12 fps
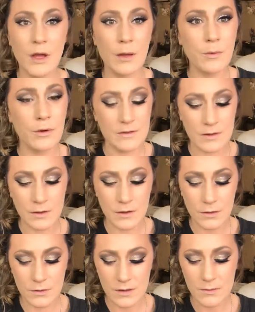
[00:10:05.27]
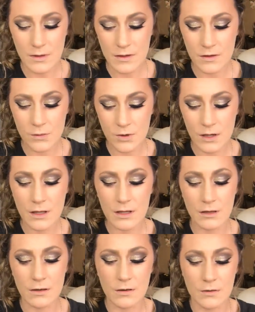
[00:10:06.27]
Now I'm going to glue them, and you want to let
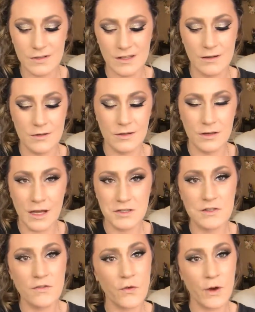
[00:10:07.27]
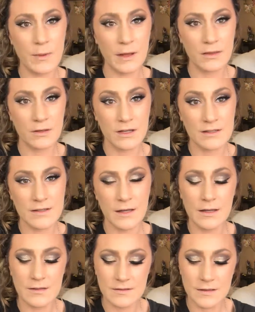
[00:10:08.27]
your glue sit on your lashes for about 30
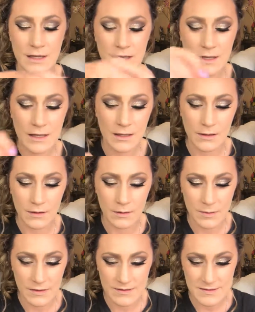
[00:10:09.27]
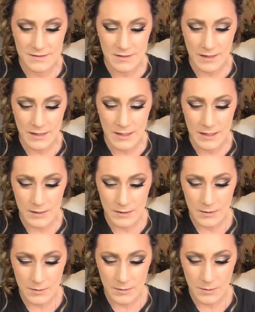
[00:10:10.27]
seconds so they can get a little bit sticky.
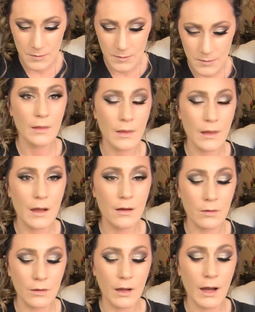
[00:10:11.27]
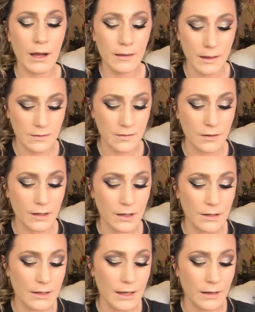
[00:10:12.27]
Now I like to
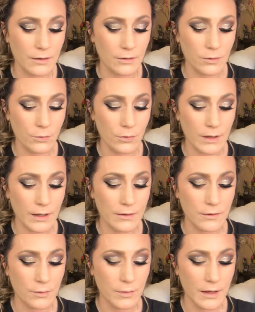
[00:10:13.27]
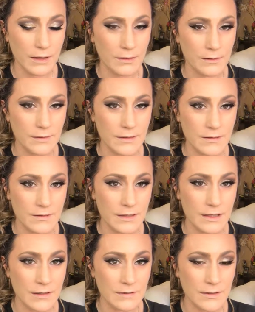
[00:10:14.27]
look down when I do mine because it's
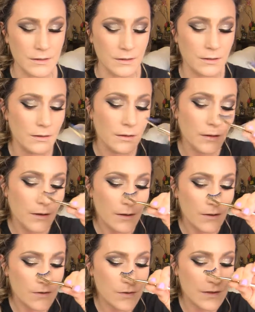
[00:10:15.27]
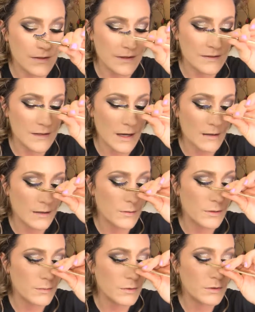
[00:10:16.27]
easier, so that's exactly
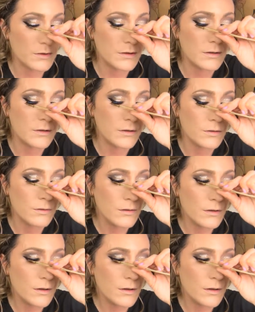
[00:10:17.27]
what I'm going to do.